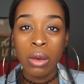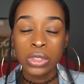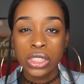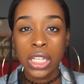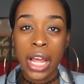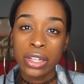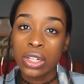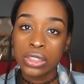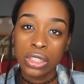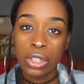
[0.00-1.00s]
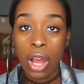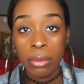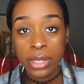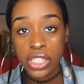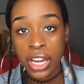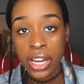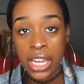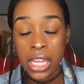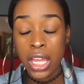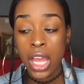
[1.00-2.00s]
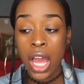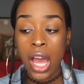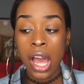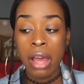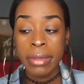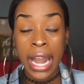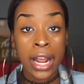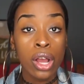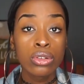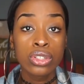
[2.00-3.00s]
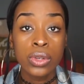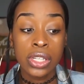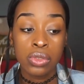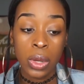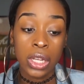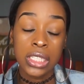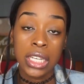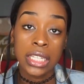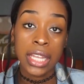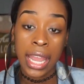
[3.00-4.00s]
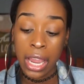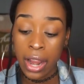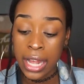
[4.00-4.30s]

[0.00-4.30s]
which is kind of close to the Long Beach area, that I go to as well to get the hair.